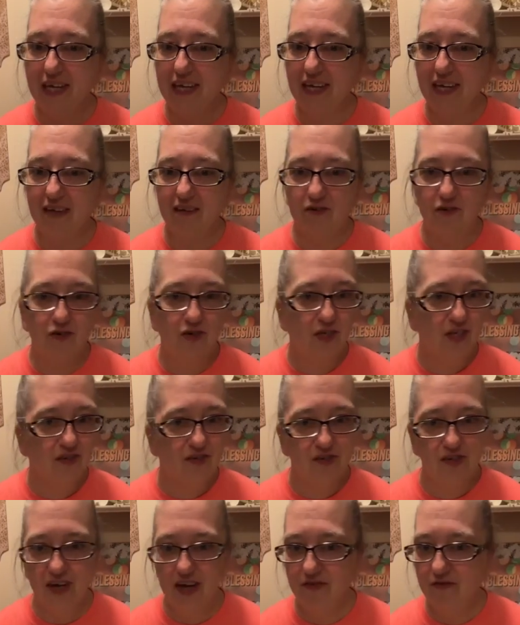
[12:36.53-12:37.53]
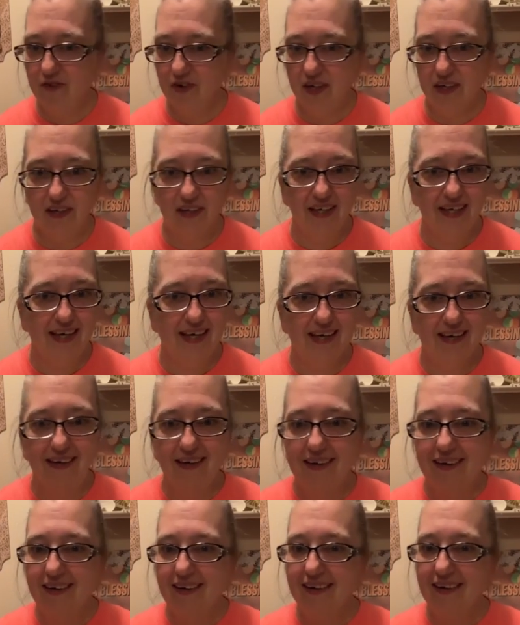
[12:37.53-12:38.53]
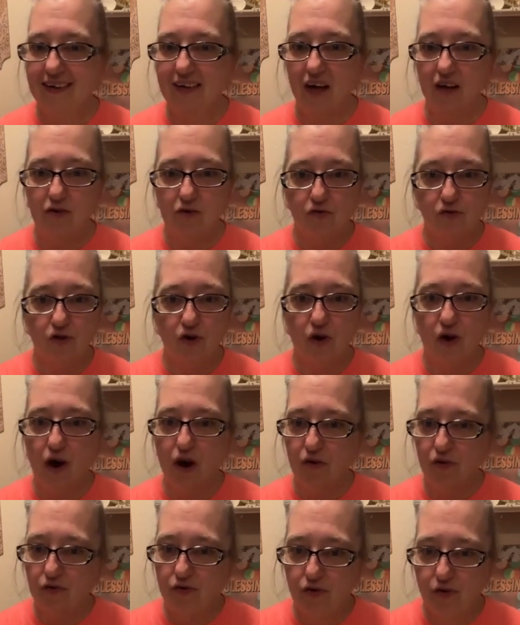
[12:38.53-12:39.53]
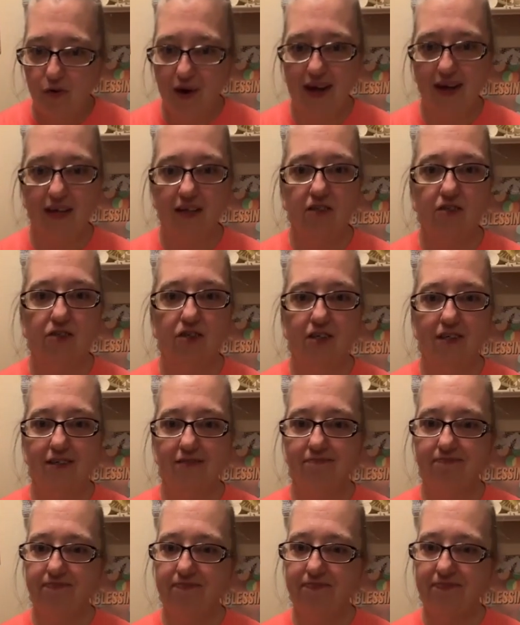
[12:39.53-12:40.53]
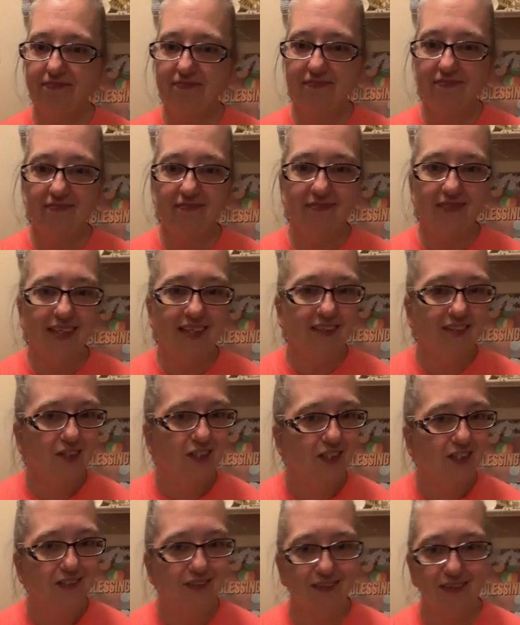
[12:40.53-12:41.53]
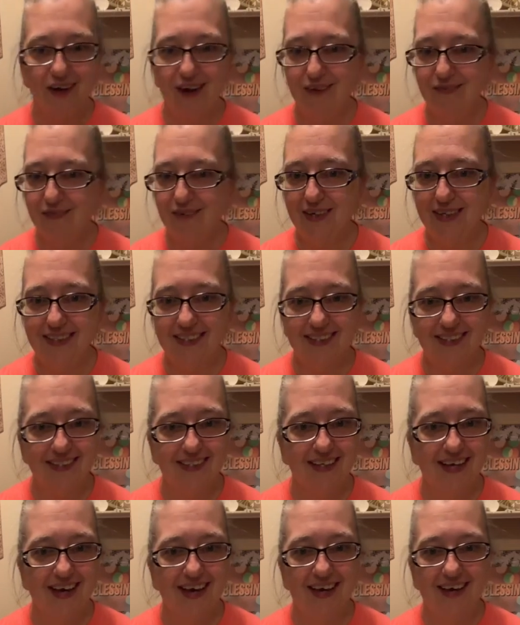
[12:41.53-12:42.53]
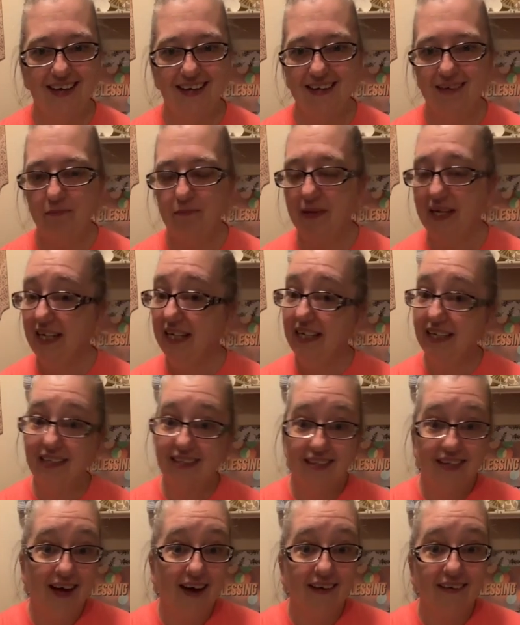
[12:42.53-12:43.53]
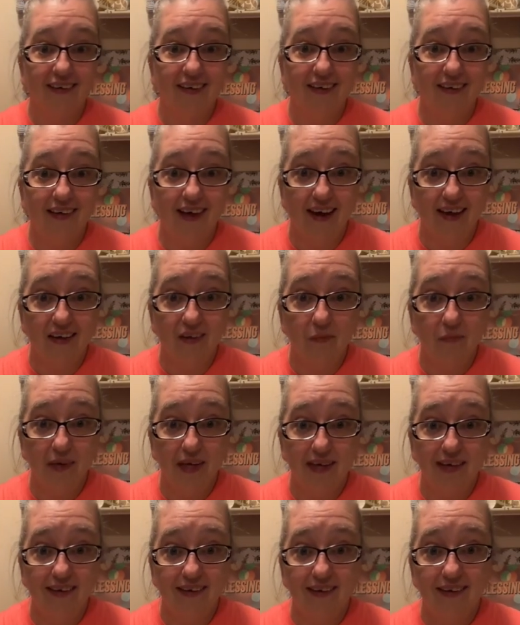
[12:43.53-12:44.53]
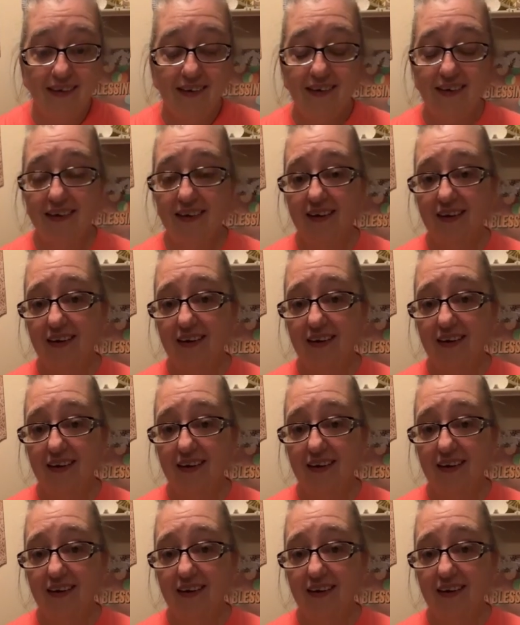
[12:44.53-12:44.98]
because she's definitely goes her own direction. She's not one to say, be exactly like me,